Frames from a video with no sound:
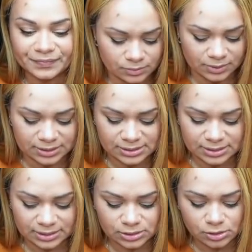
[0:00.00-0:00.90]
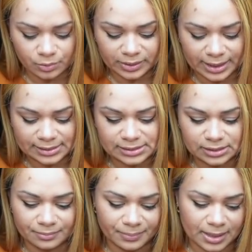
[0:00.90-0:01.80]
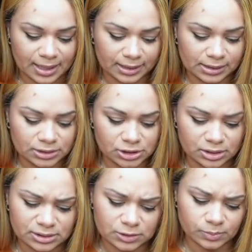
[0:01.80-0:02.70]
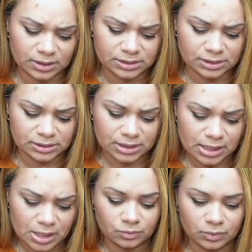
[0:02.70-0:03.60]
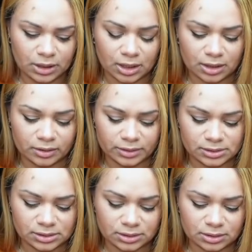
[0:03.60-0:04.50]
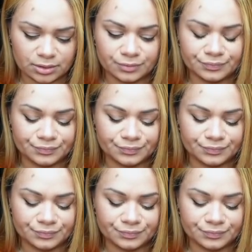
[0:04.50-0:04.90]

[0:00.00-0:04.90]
What is this? Oh, we got some Polygel. What is this? What color is it though?